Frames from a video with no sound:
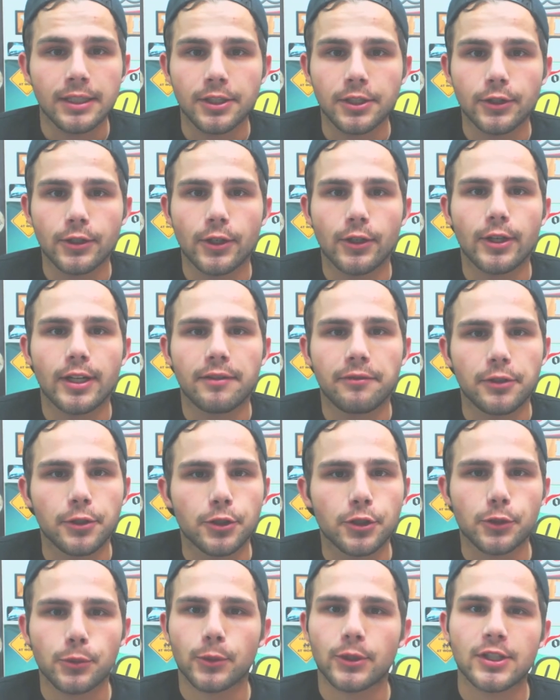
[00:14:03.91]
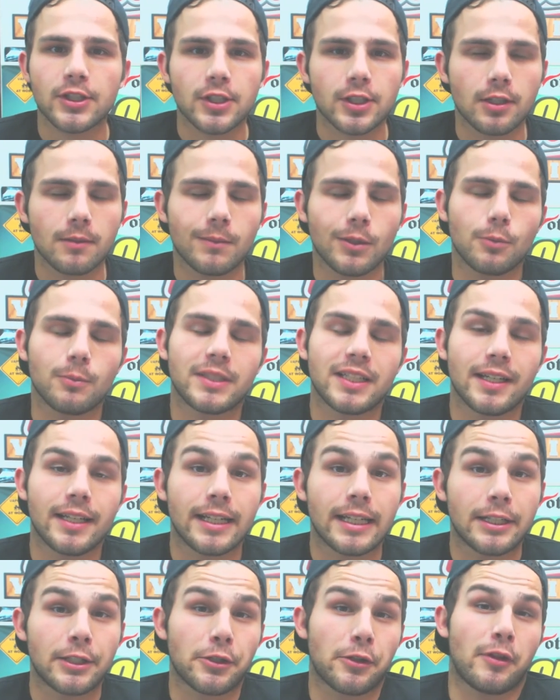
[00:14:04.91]
you know, if you just want a sub-ohm tank
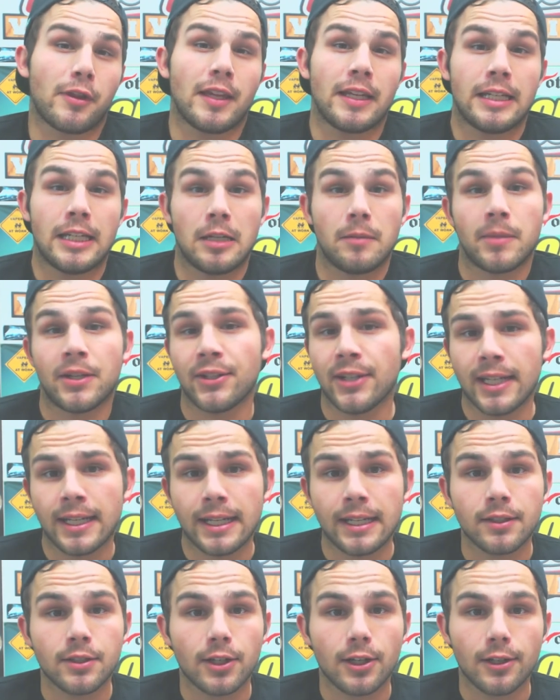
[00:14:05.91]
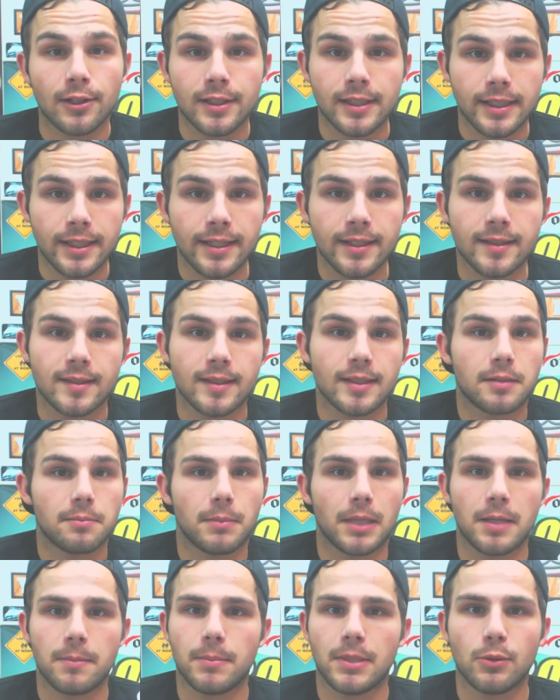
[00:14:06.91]
and you're thinking about getting into RTAs, this
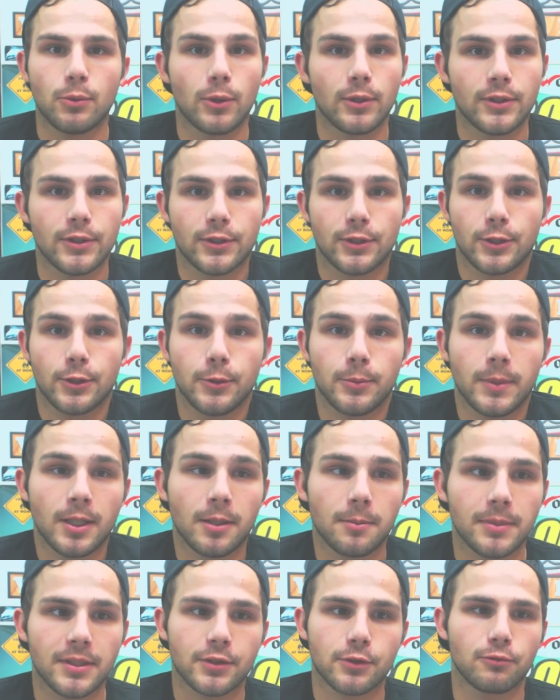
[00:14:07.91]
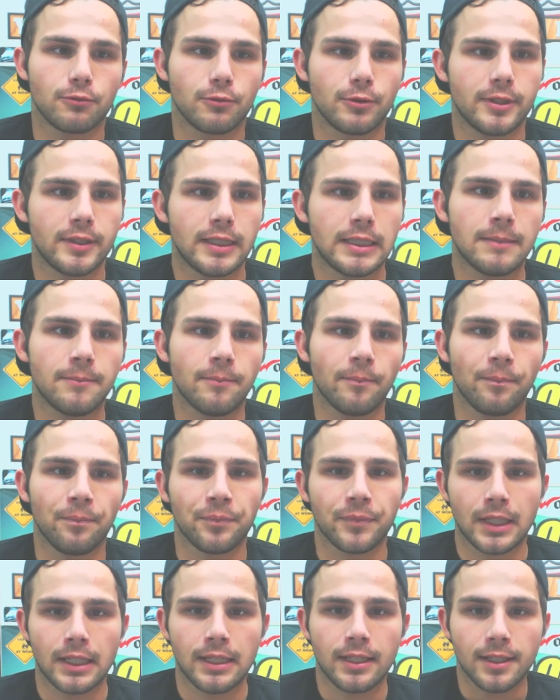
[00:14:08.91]
might be one to scoop up. It's really,
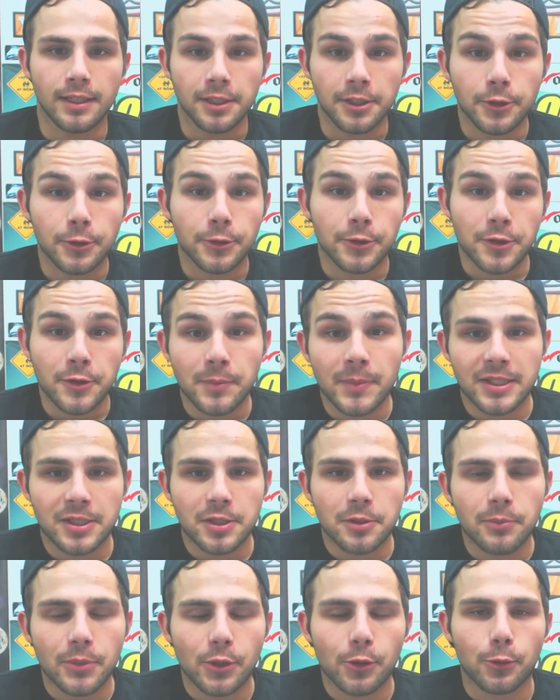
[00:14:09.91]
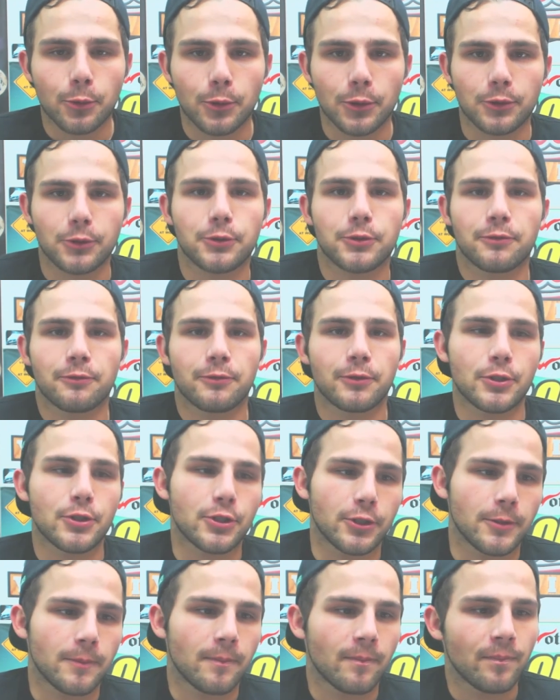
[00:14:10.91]
you know, it's the best of both worlds for
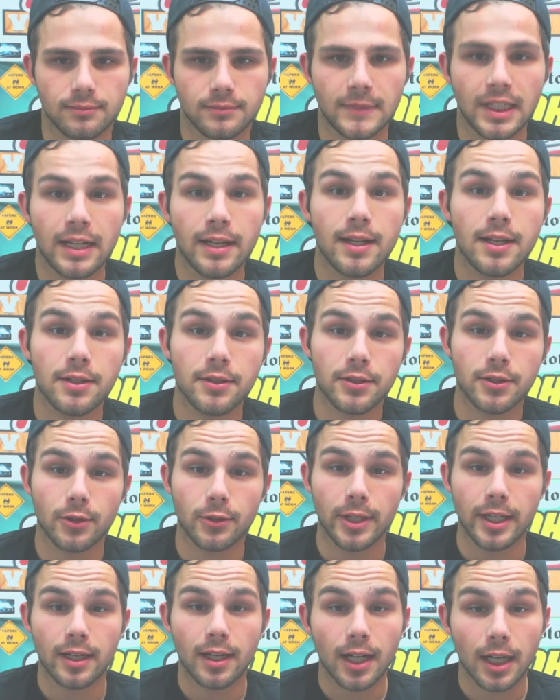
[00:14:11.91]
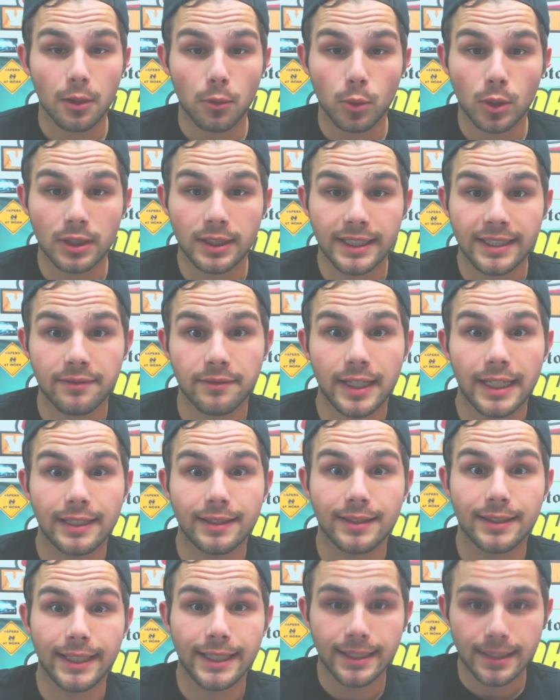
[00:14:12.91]
sure. So yeah, I will leave a
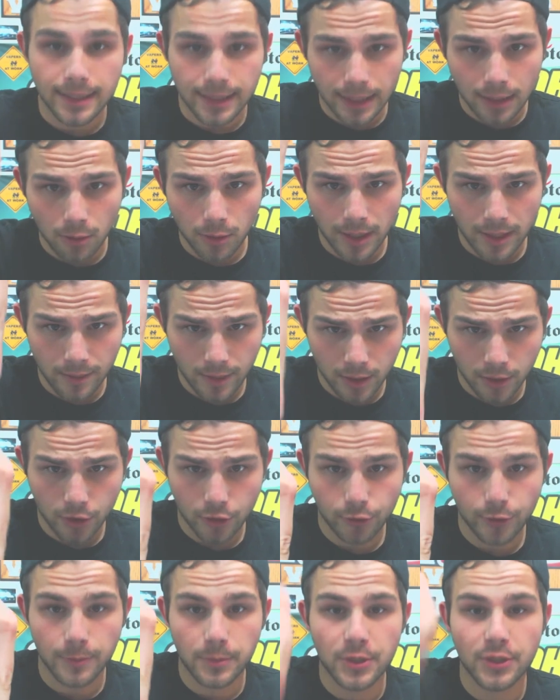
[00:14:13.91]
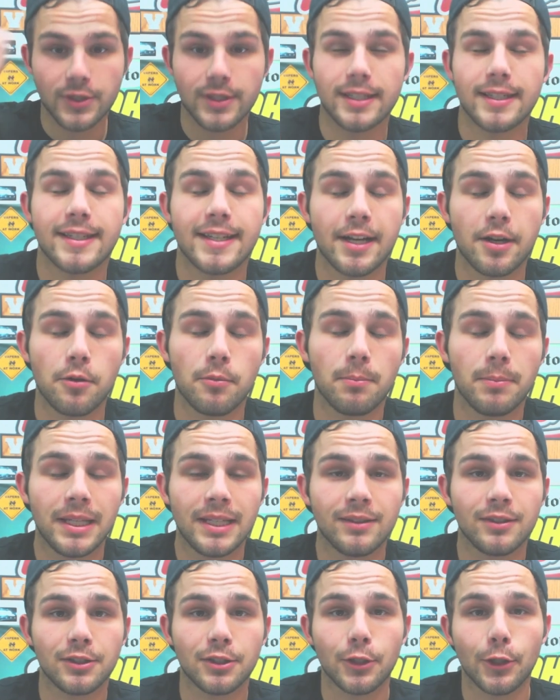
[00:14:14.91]
link down in the description down
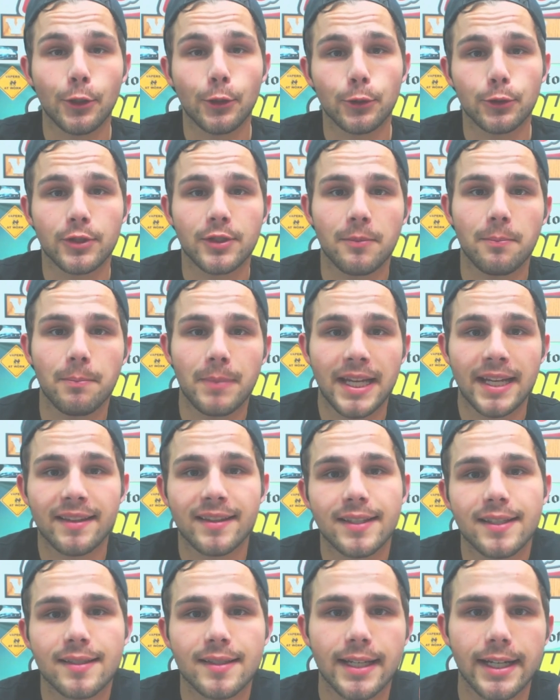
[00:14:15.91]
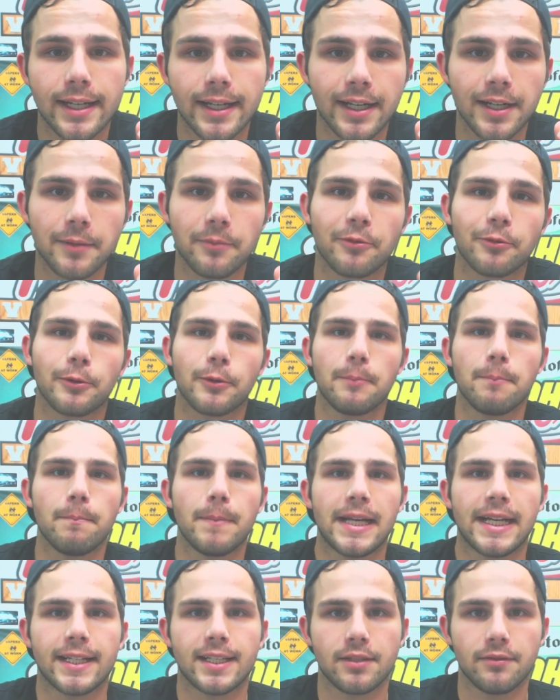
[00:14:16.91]
below to pick this thing up from
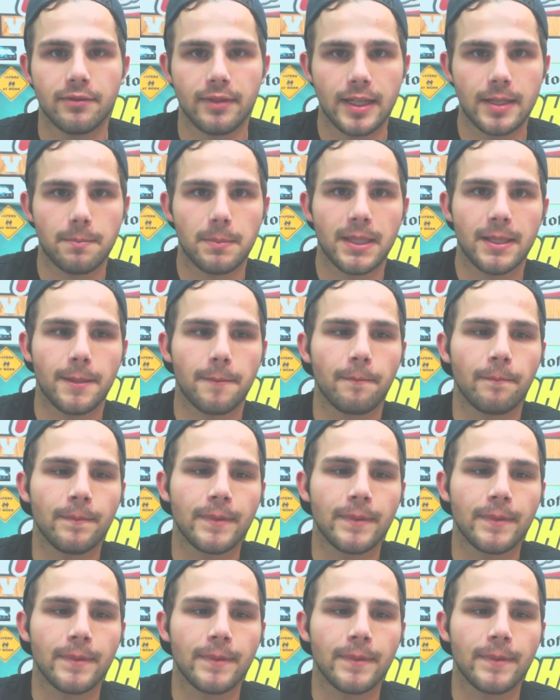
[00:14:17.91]
Max Vaping.